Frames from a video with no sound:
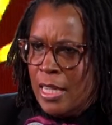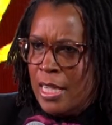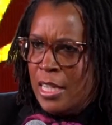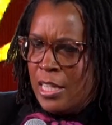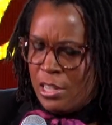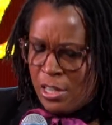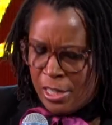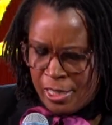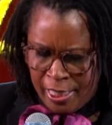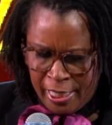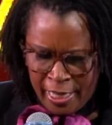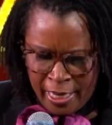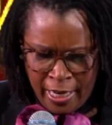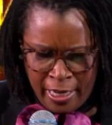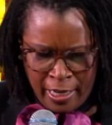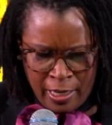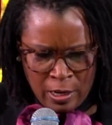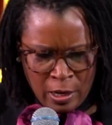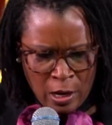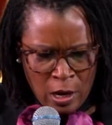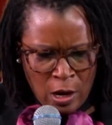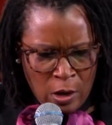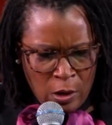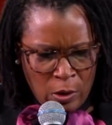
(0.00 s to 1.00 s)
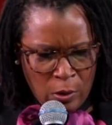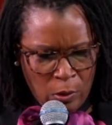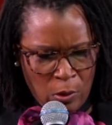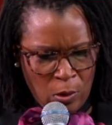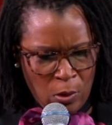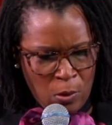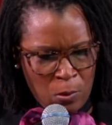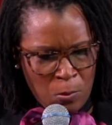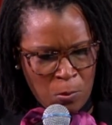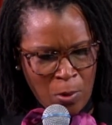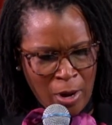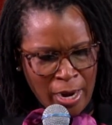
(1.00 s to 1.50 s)
You see,
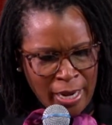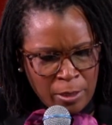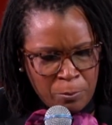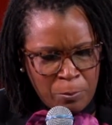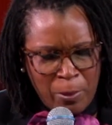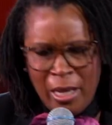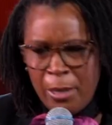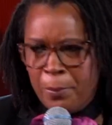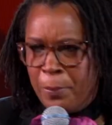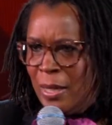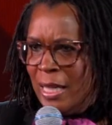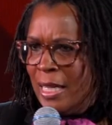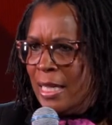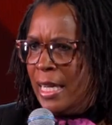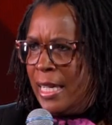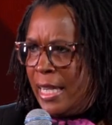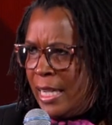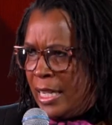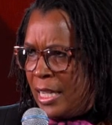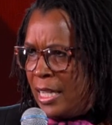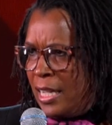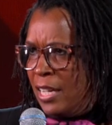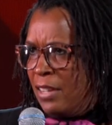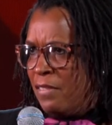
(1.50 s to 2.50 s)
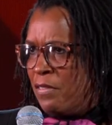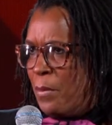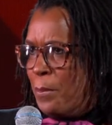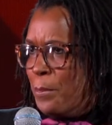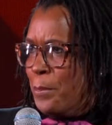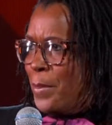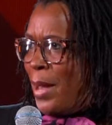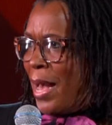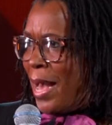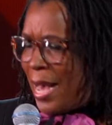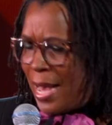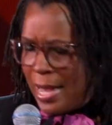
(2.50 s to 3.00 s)
what we believe
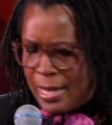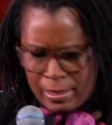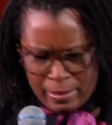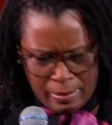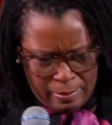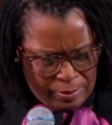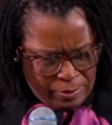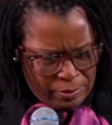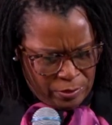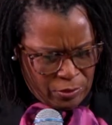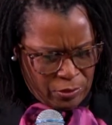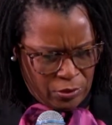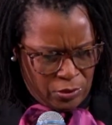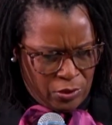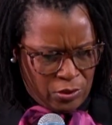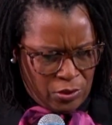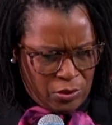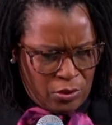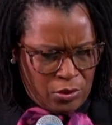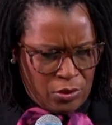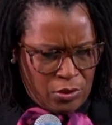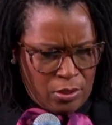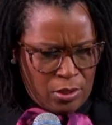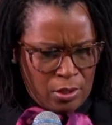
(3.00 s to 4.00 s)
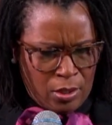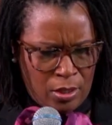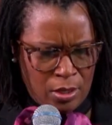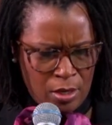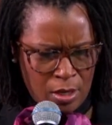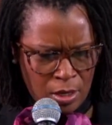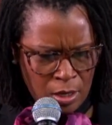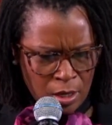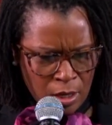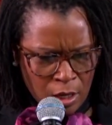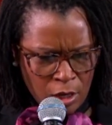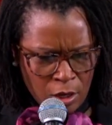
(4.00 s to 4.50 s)
matters.
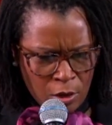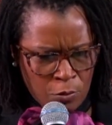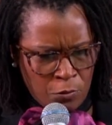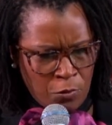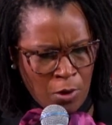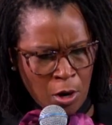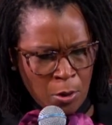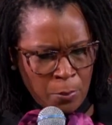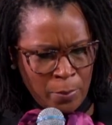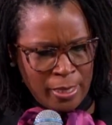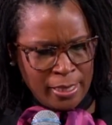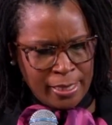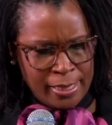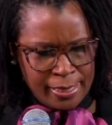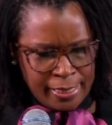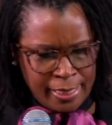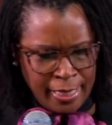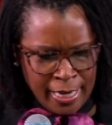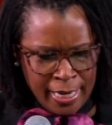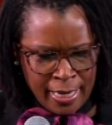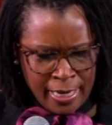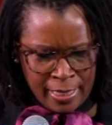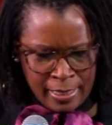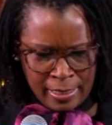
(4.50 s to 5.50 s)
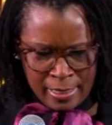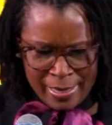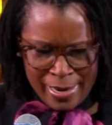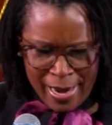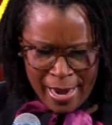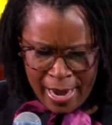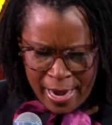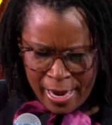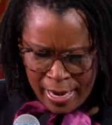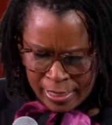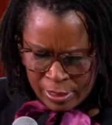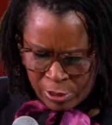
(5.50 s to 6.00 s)
Romans ten
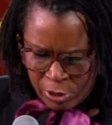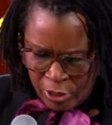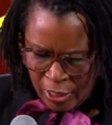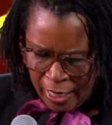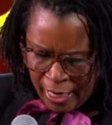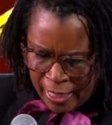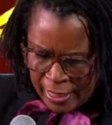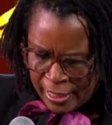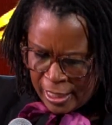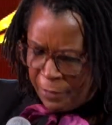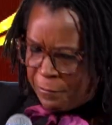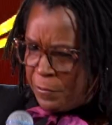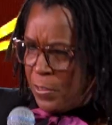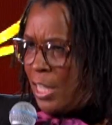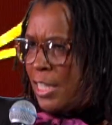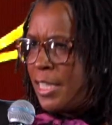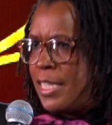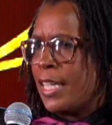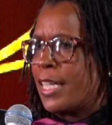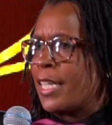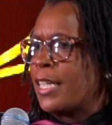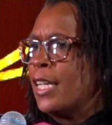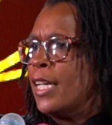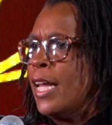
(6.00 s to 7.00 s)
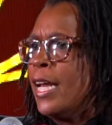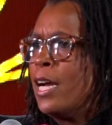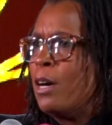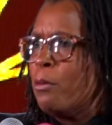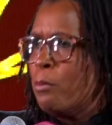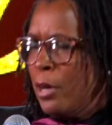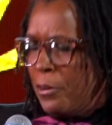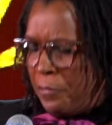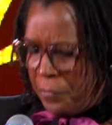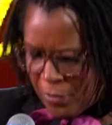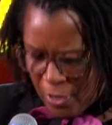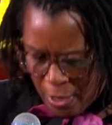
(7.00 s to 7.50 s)
nine says, if you declare
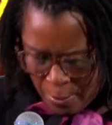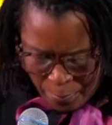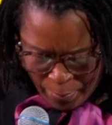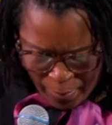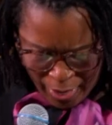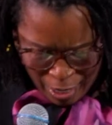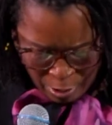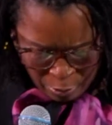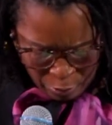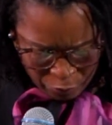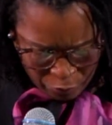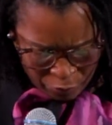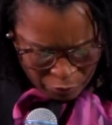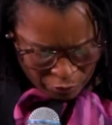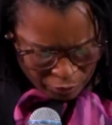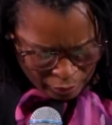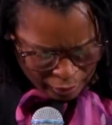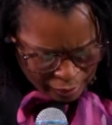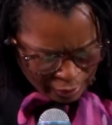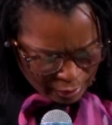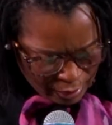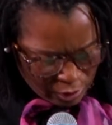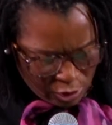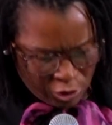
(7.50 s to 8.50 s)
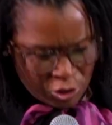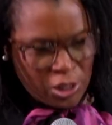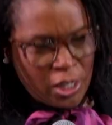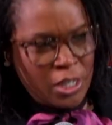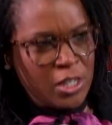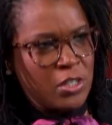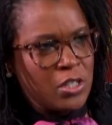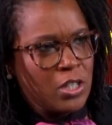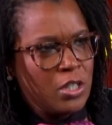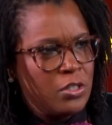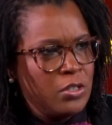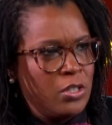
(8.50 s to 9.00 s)
with your mouth,
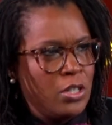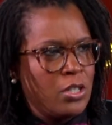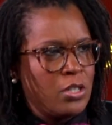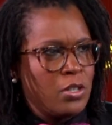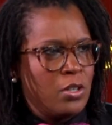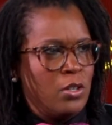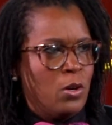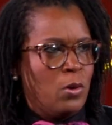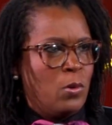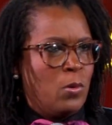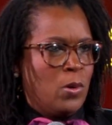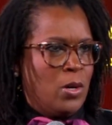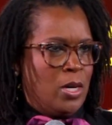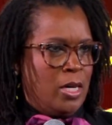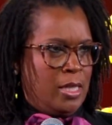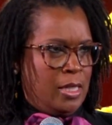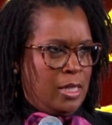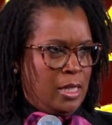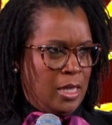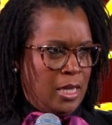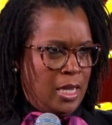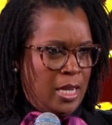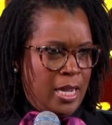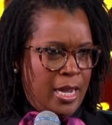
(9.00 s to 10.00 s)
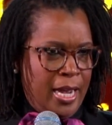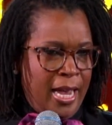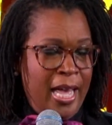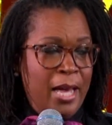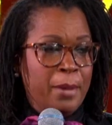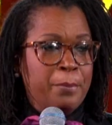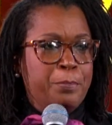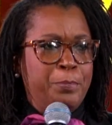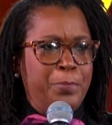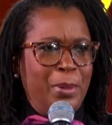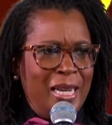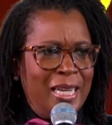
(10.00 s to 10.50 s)
Jesus is Lord,
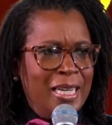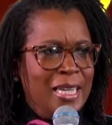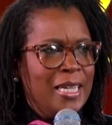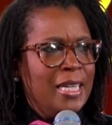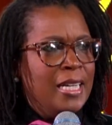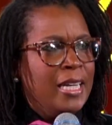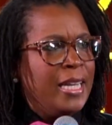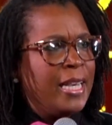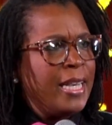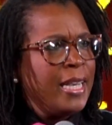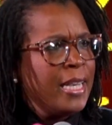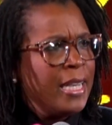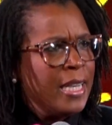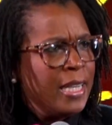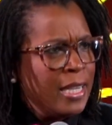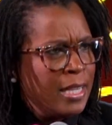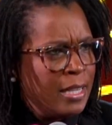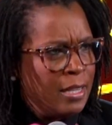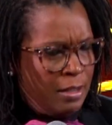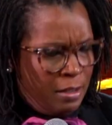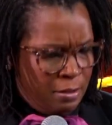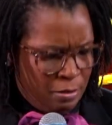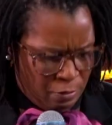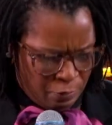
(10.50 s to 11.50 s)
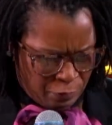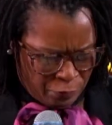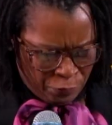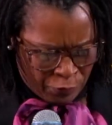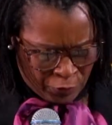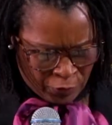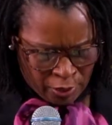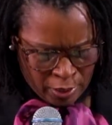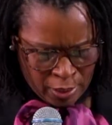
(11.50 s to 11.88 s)
and believe